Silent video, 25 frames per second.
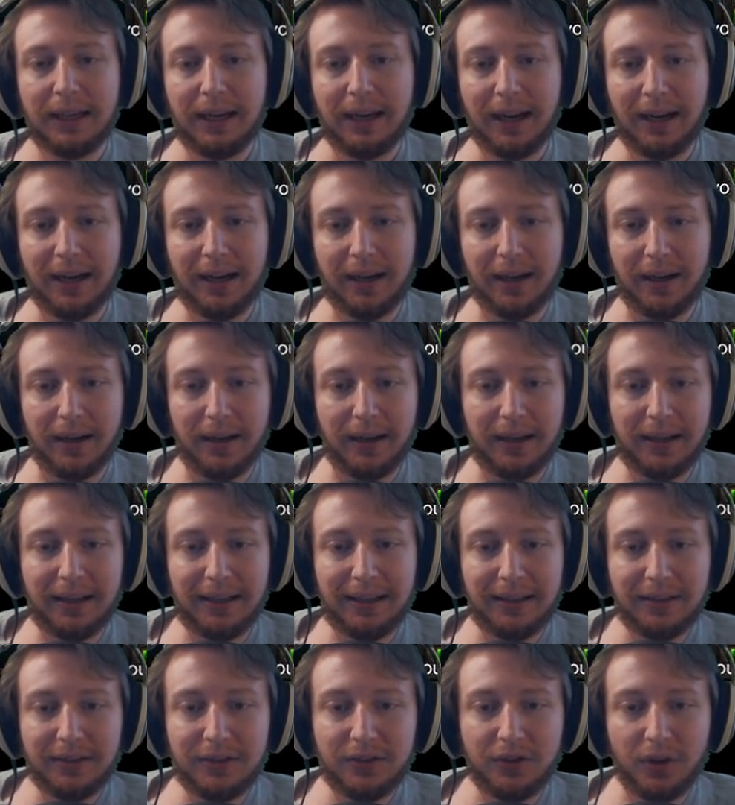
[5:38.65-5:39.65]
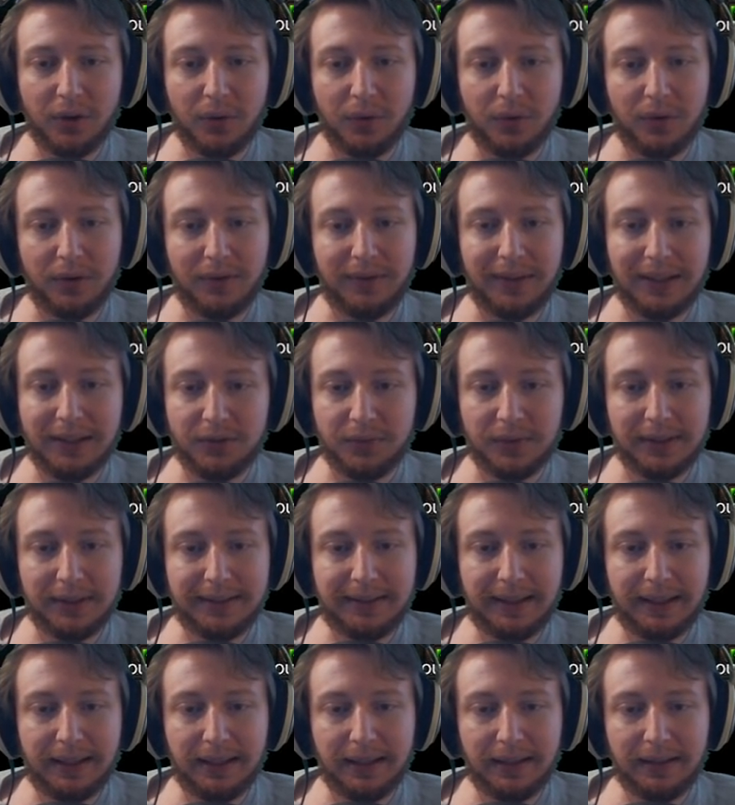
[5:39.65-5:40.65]
Uh, So that's really
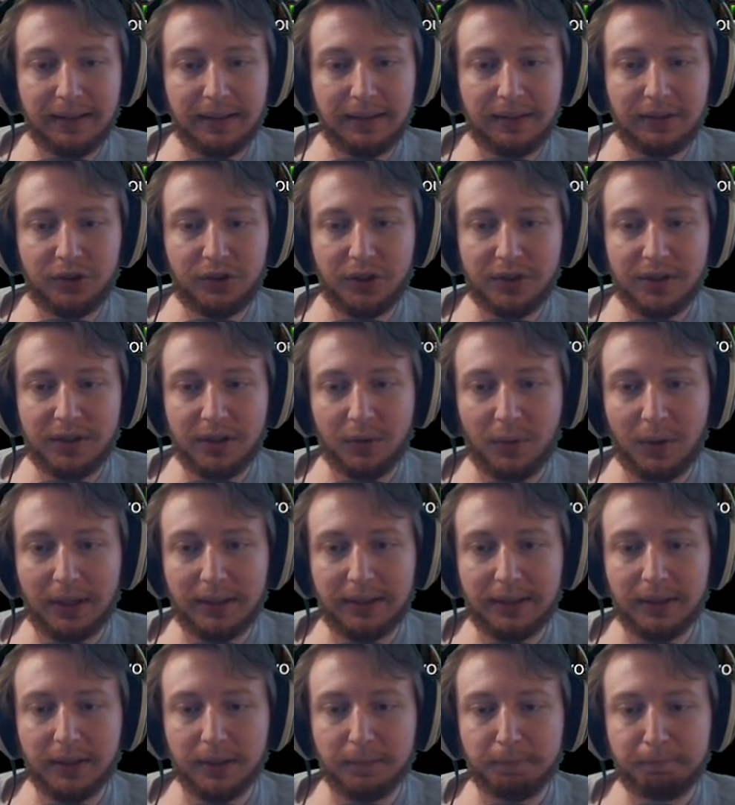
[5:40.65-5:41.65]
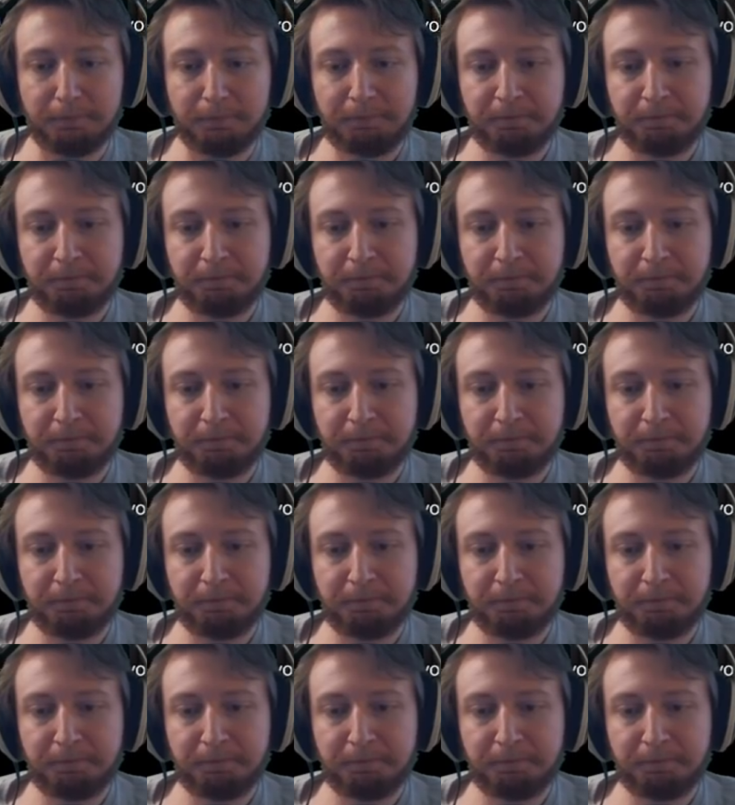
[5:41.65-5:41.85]
dank. And then just the quant here.